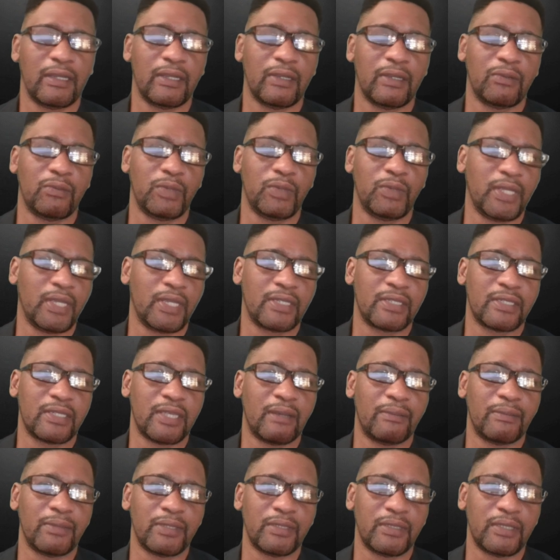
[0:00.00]
We
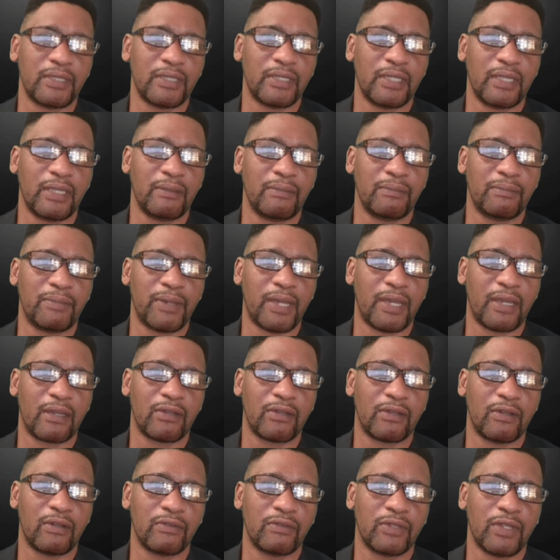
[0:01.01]
examined the impact
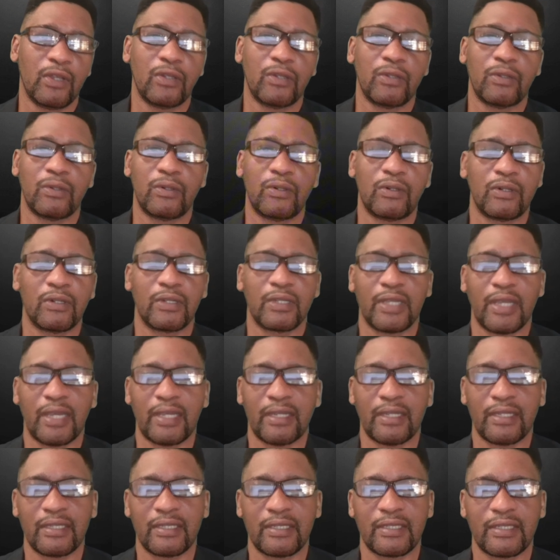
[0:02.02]
of low
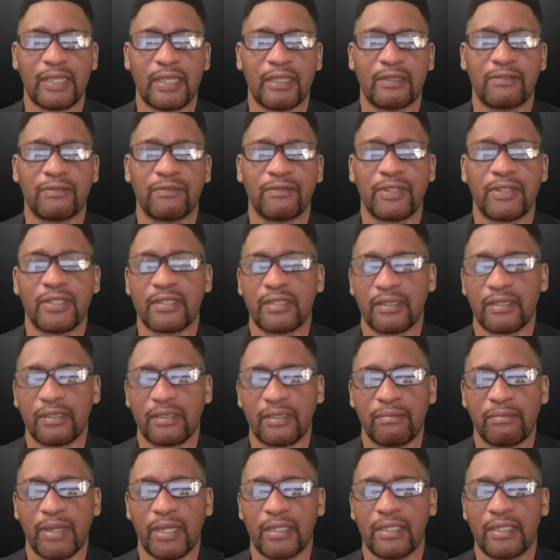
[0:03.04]
organic site visit
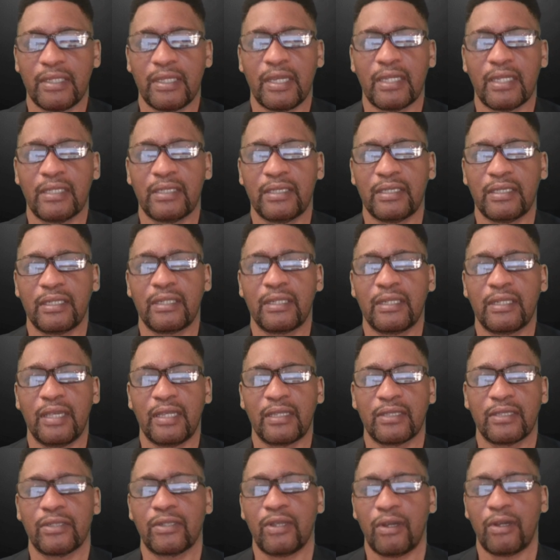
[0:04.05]
by the ideal
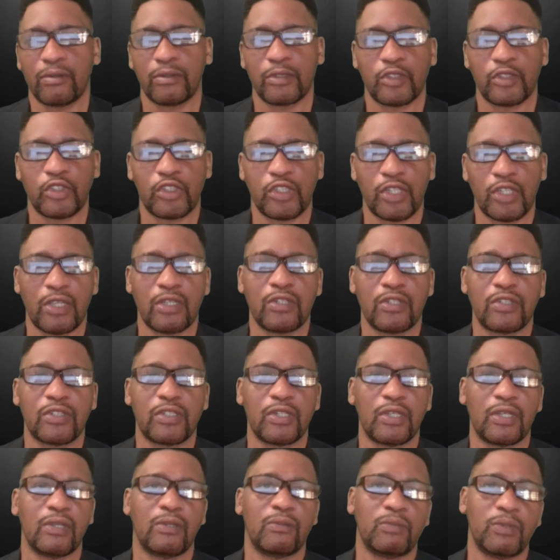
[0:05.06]
client and how to change
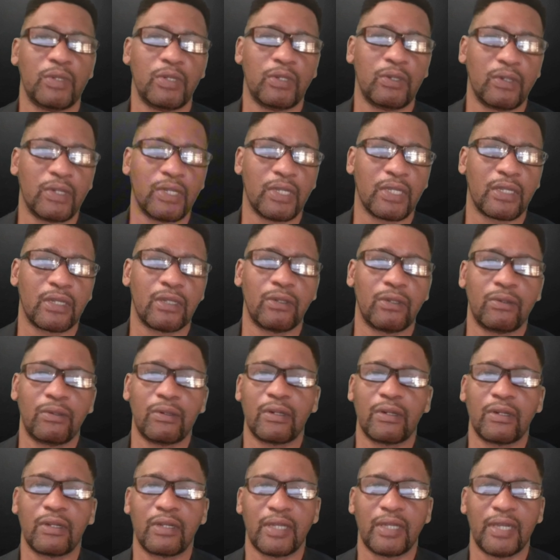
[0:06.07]
that. We look at low
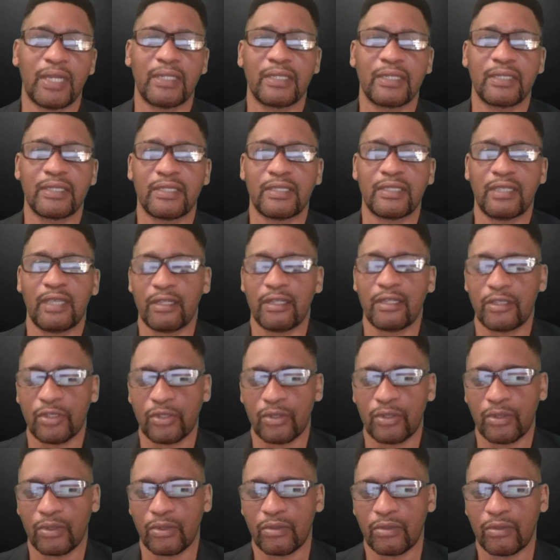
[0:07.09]
organic sales
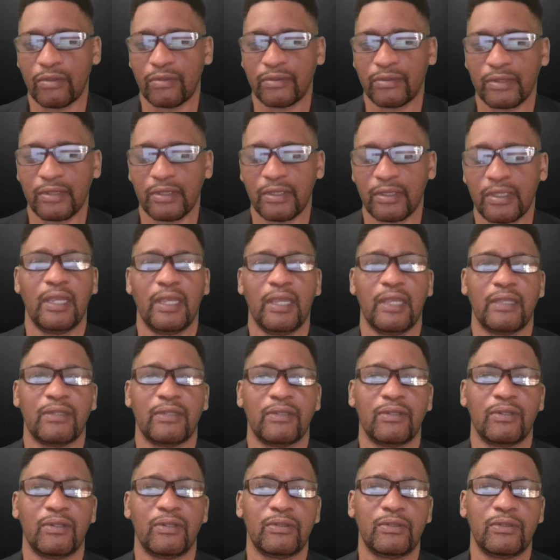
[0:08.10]
turnover, and
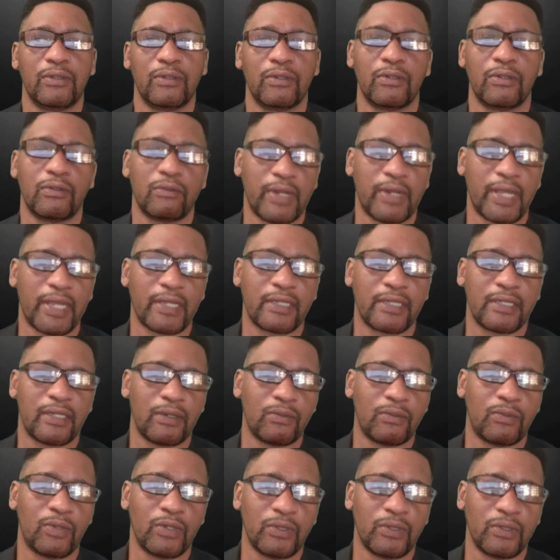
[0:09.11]
to correct that,
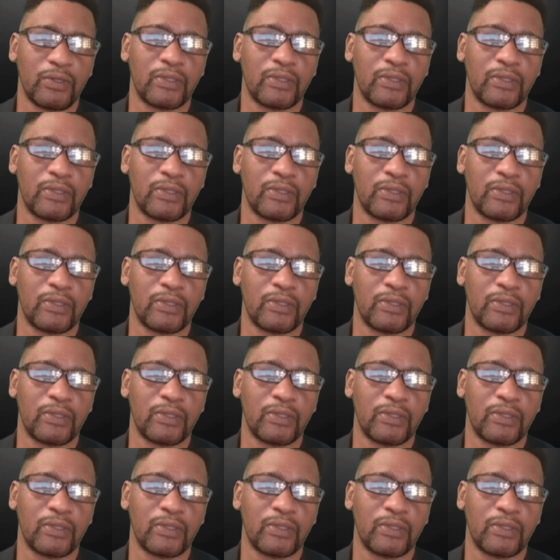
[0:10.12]
what you